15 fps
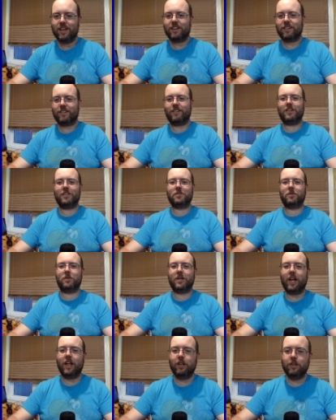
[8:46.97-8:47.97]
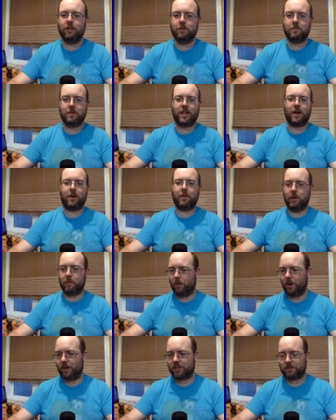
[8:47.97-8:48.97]
Cogsworth, Illuminary
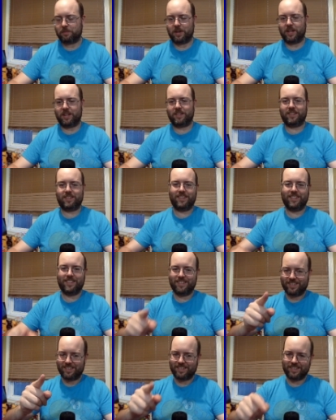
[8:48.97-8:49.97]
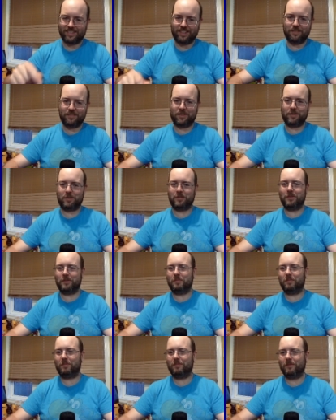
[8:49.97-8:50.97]
Watchman. Love the
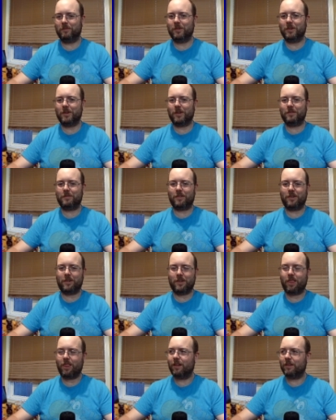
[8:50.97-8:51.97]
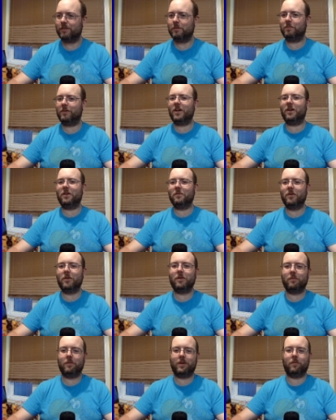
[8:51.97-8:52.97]
play on
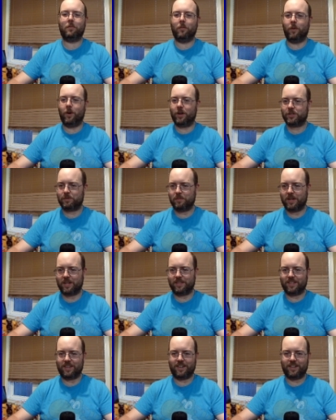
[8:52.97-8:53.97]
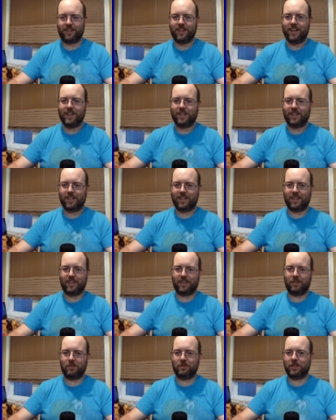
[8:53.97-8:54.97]
word with Watchman there.
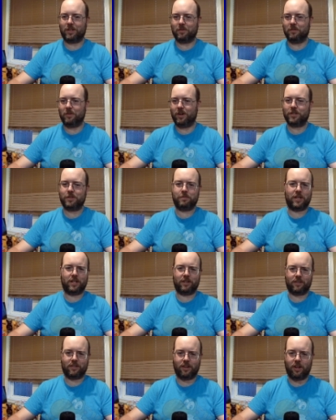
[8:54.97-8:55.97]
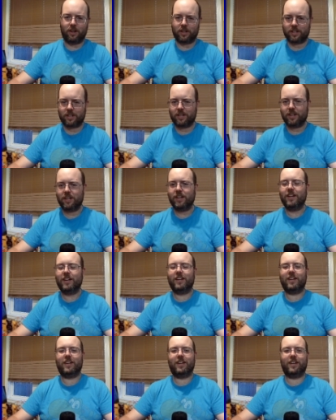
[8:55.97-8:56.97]
Holding a watch being a clock
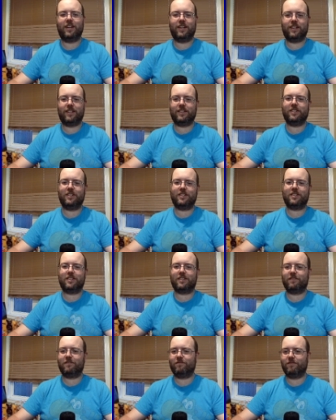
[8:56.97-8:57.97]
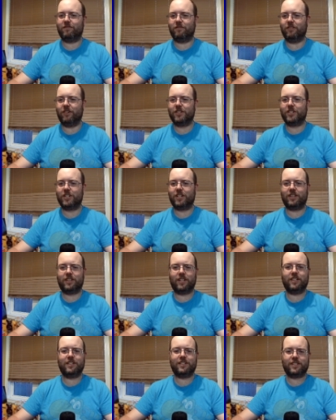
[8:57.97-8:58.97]
and just watching
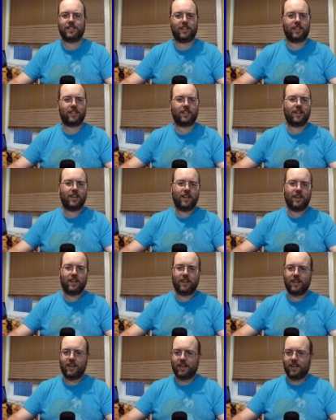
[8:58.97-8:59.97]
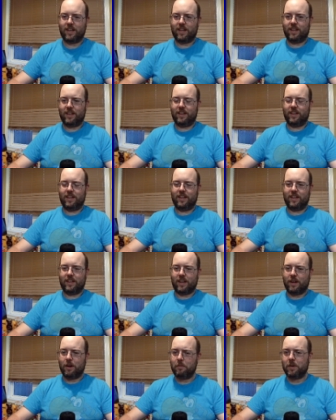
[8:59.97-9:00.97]
things tick.
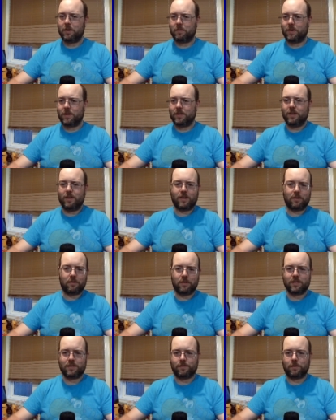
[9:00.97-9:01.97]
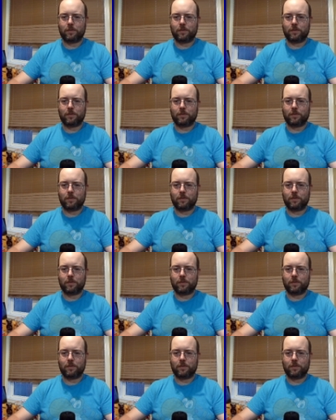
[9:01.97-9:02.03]
A 1/1, quest for